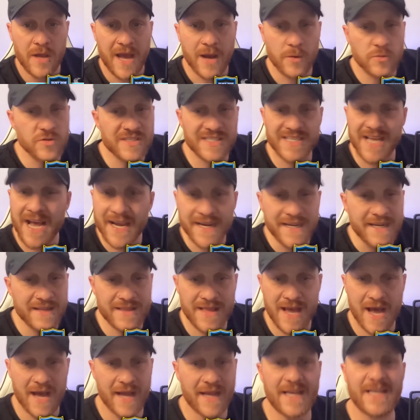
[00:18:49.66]
Outside
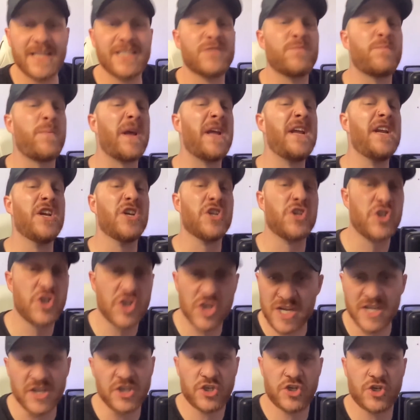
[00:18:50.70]
of that, it's been a
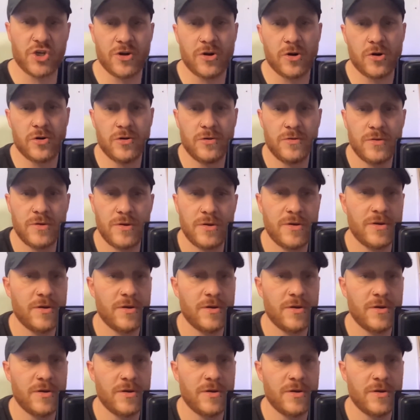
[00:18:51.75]
shit show.